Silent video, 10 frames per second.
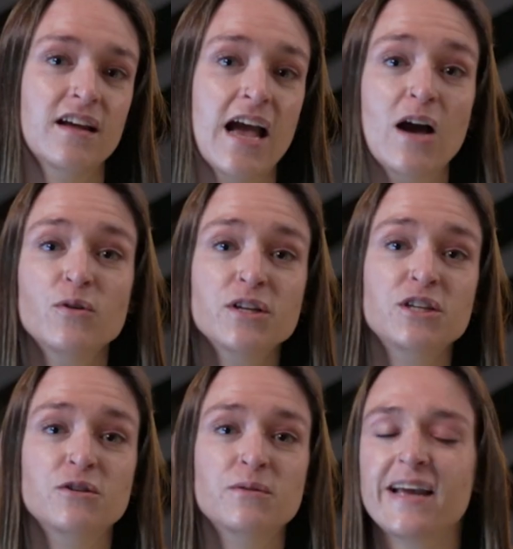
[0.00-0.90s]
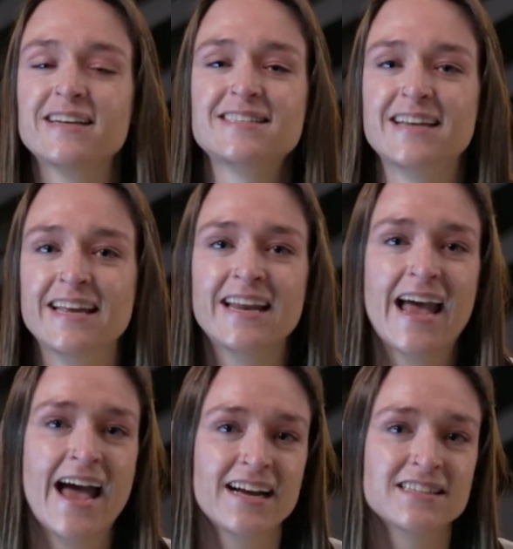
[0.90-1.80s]
How can you extend
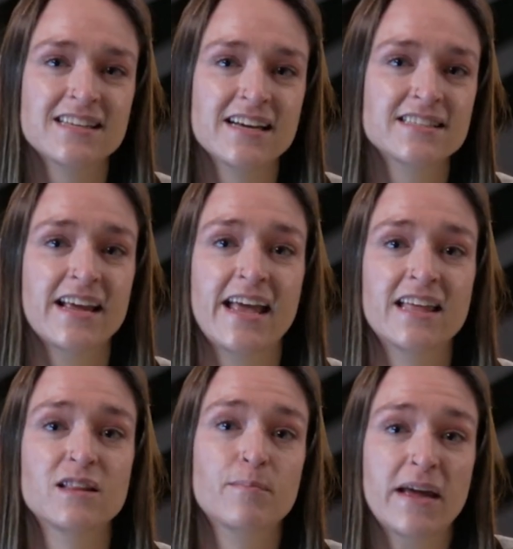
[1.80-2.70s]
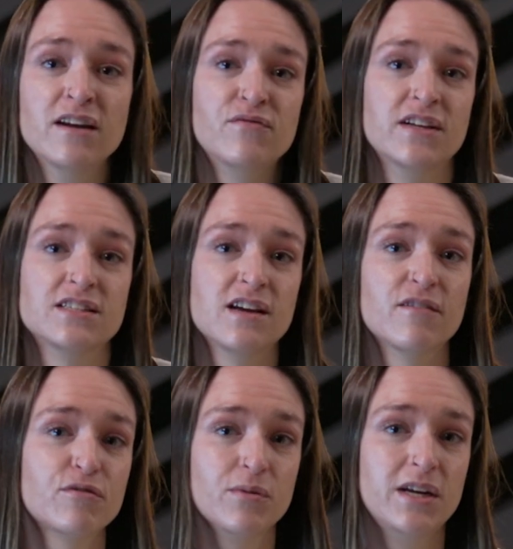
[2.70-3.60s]
access and the benefits
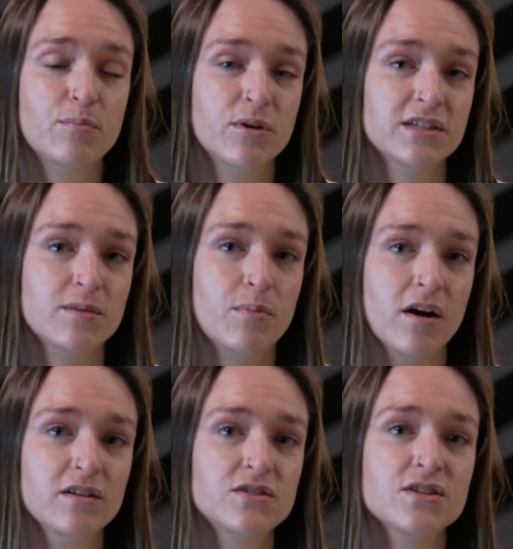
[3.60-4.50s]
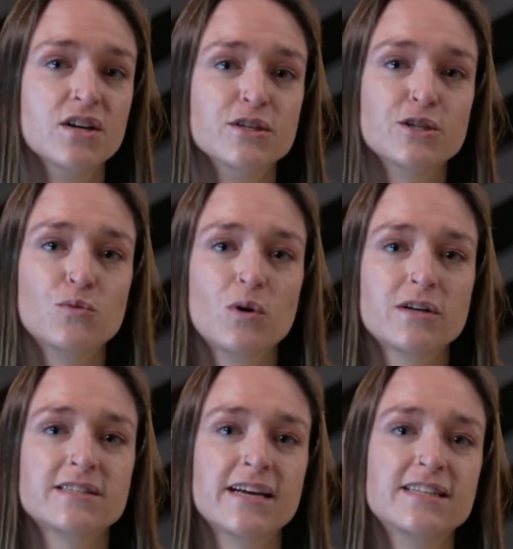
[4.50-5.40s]
of 3D printed parts to
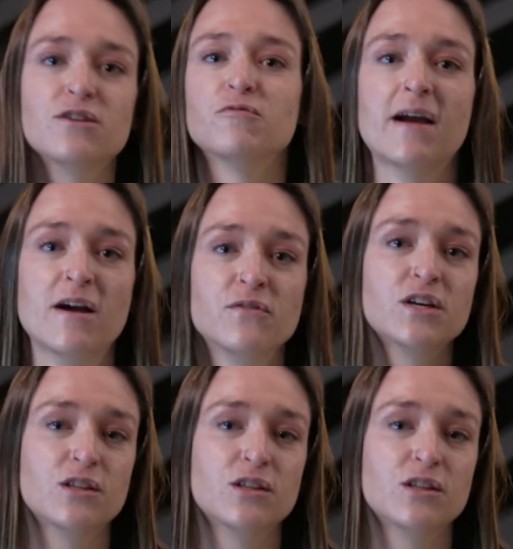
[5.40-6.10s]
work sites around the